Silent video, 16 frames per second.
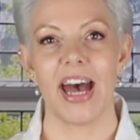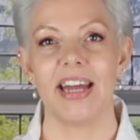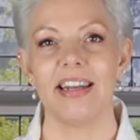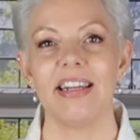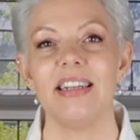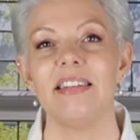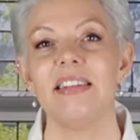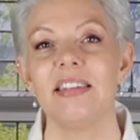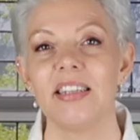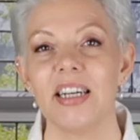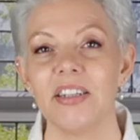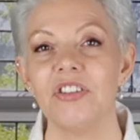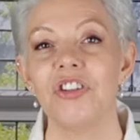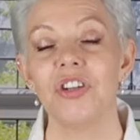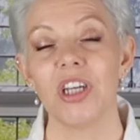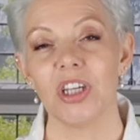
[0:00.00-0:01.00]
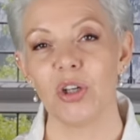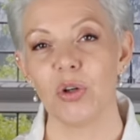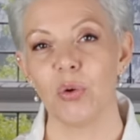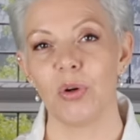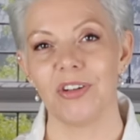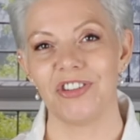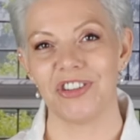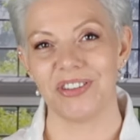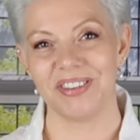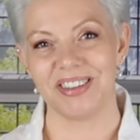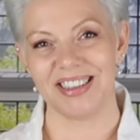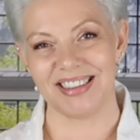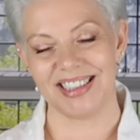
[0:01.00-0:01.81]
and it's such a gorgeous